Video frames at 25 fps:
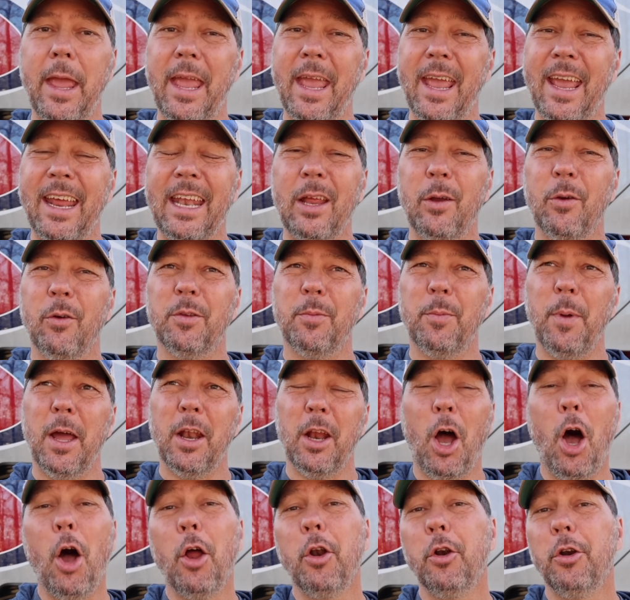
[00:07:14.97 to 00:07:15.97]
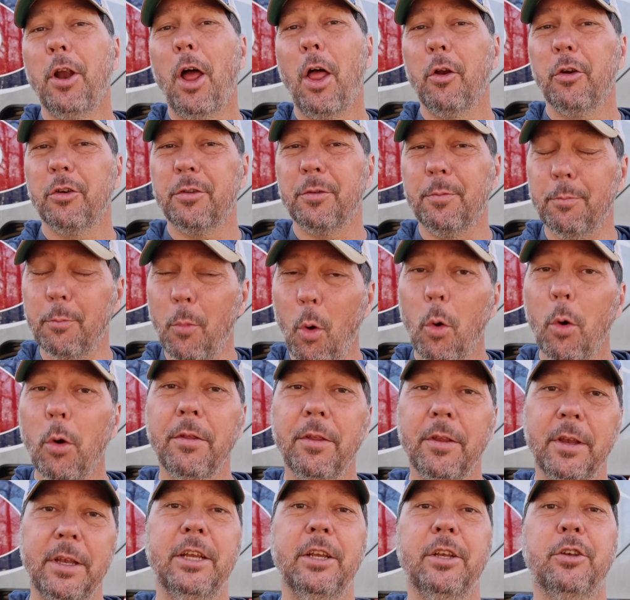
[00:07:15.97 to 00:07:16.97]
And it was about $100 more
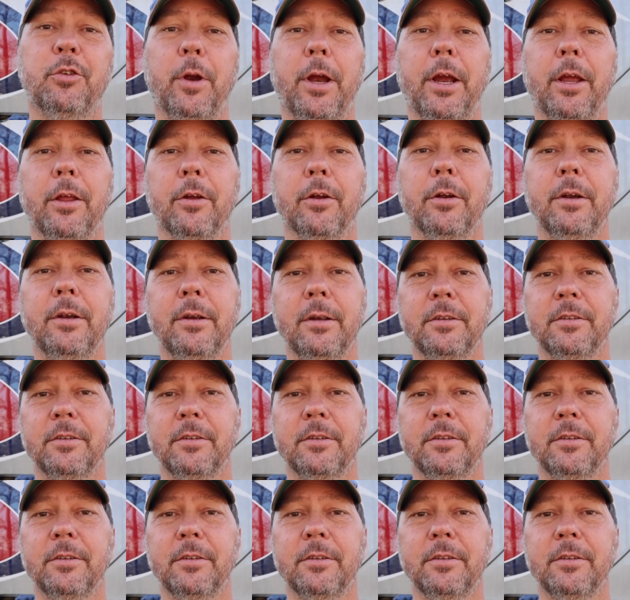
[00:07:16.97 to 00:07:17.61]
than eTrailer,